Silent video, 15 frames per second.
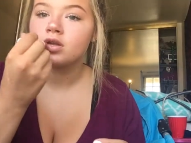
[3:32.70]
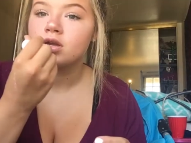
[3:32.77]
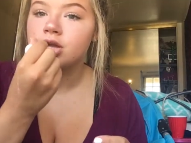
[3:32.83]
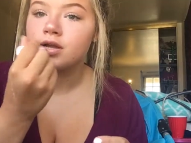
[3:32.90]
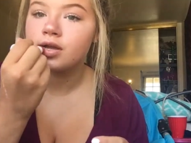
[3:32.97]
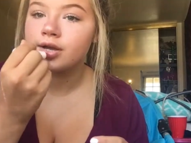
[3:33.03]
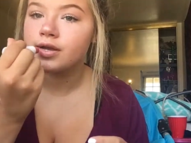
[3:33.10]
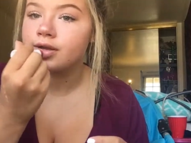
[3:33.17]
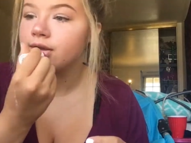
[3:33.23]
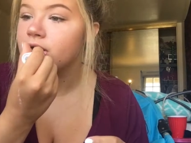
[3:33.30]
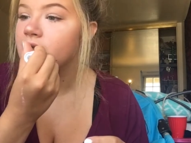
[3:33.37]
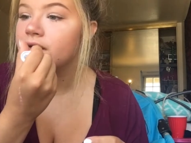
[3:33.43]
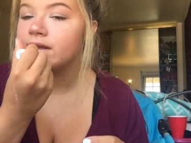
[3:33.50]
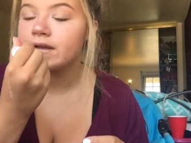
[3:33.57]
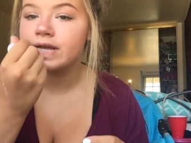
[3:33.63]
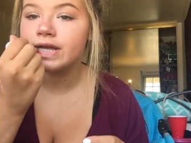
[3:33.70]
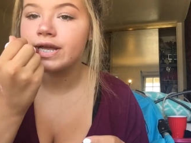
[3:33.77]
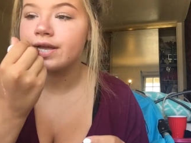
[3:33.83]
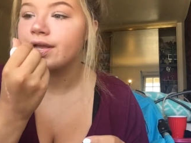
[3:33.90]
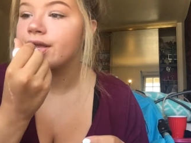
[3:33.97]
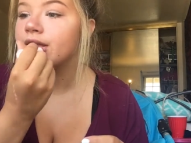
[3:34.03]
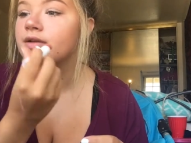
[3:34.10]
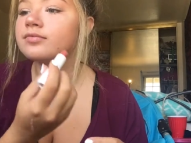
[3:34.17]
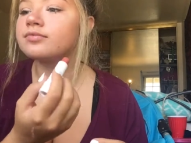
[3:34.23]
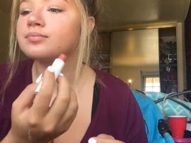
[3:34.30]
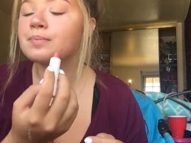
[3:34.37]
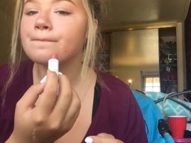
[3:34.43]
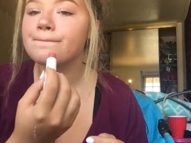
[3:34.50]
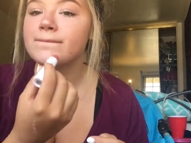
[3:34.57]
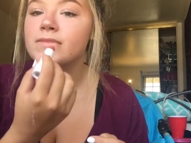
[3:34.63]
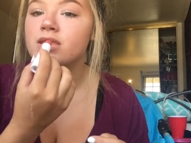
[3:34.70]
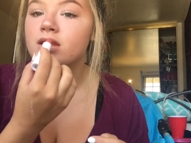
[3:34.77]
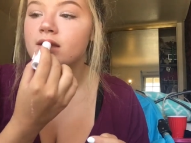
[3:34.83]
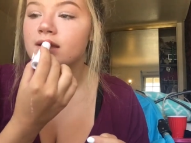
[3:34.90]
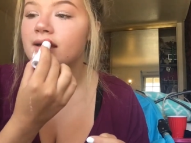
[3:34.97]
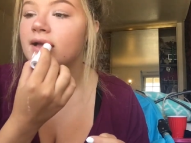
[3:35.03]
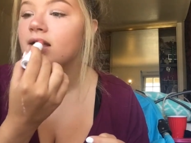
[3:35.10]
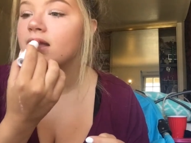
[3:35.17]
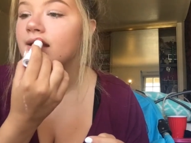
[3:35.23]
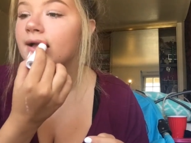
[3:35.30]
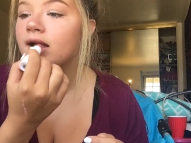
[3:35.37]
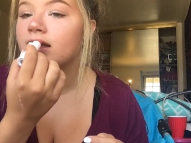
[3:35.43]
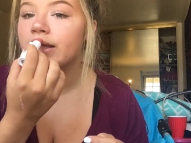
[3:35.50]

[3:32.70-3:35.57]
Here I'm going in with an e.l.f. tinted chapstick.